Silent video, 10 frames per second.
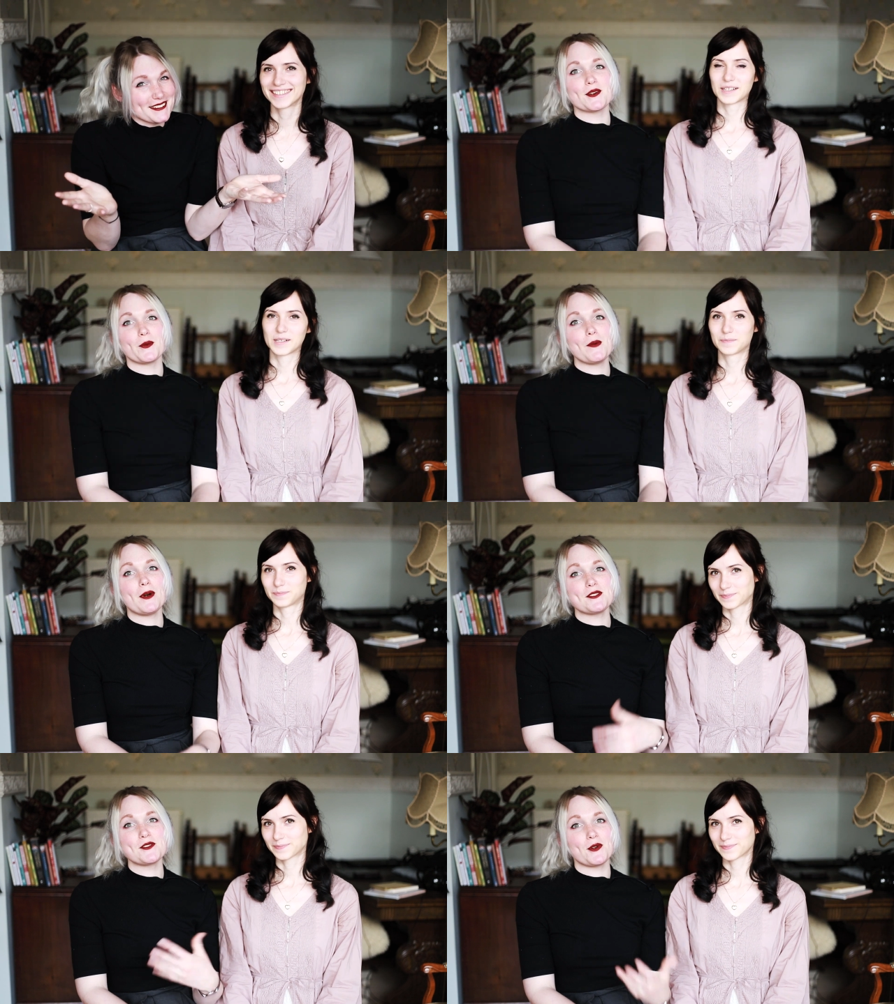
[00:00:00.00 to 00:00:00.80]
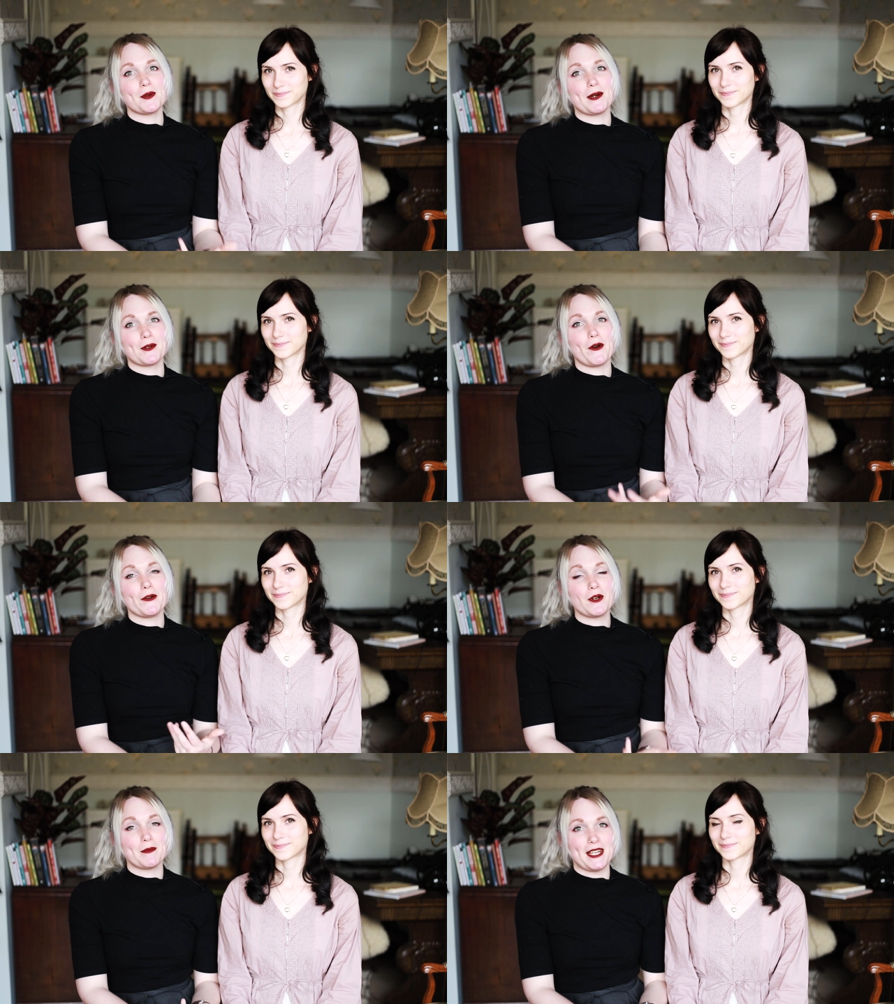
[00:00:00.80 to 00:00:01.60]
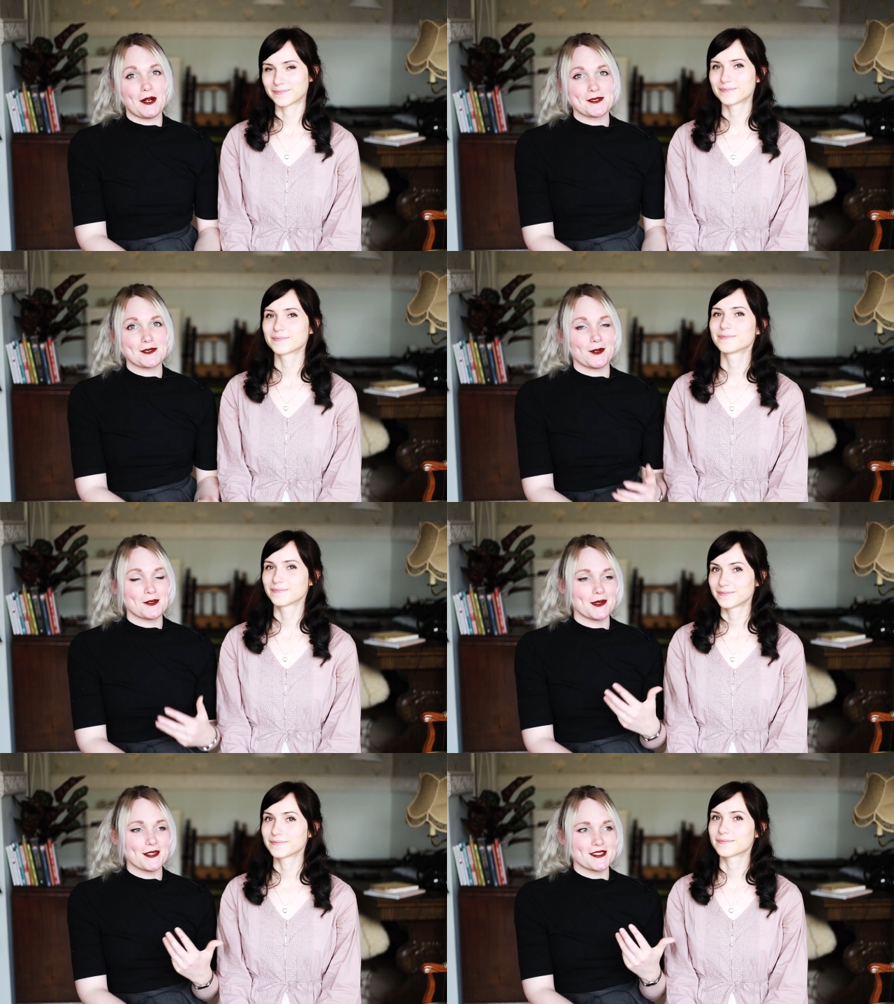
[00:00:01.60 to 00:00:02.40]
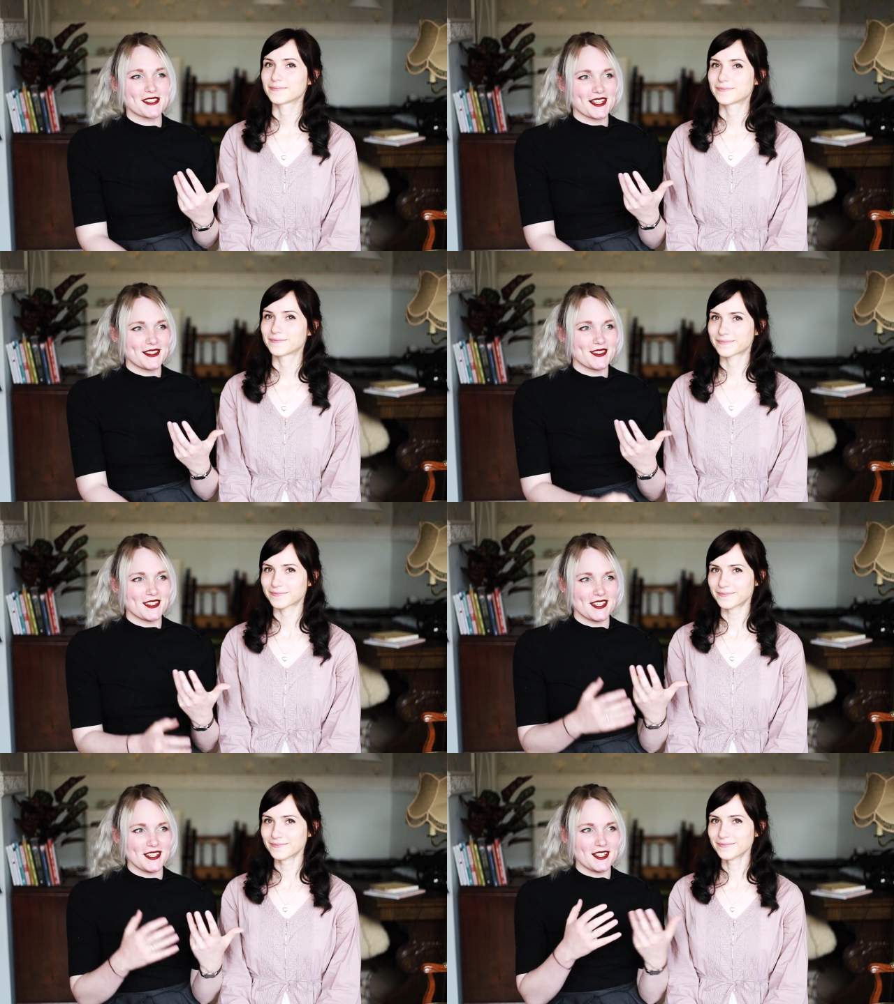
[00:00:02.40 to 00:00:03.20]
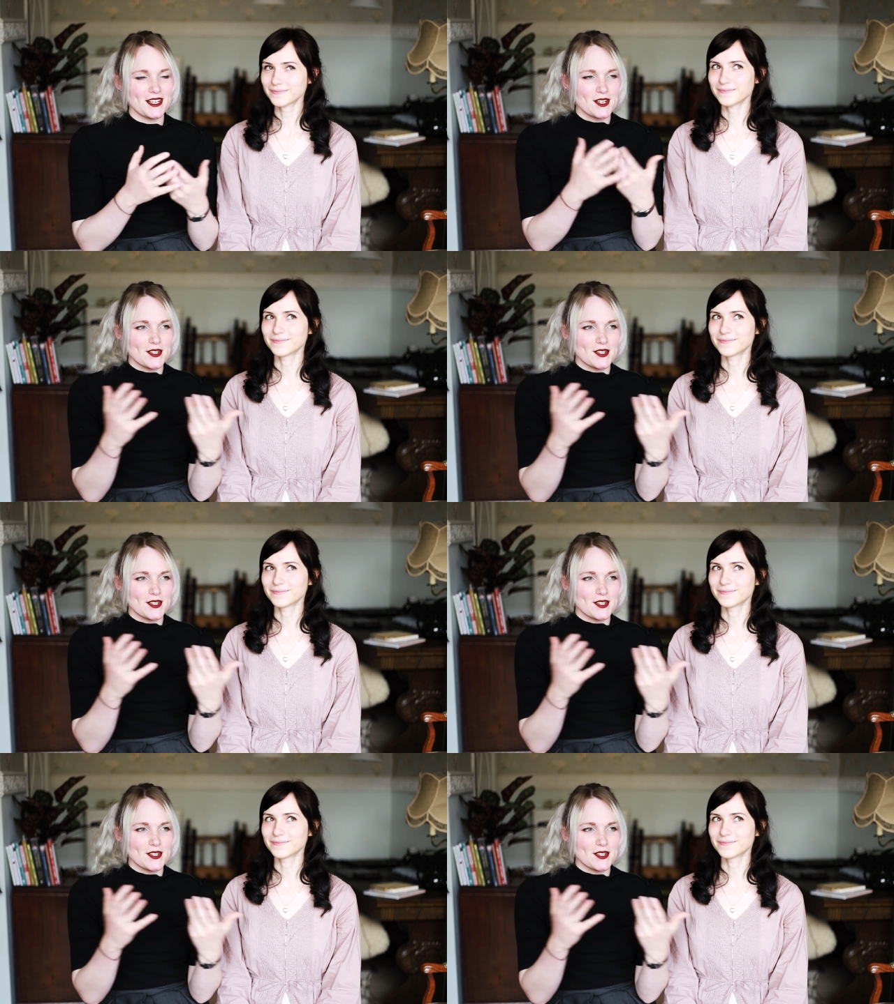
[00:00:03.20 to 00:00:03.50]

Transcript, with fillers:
Speaker 1: So, we want to talk about our coming out stories because in the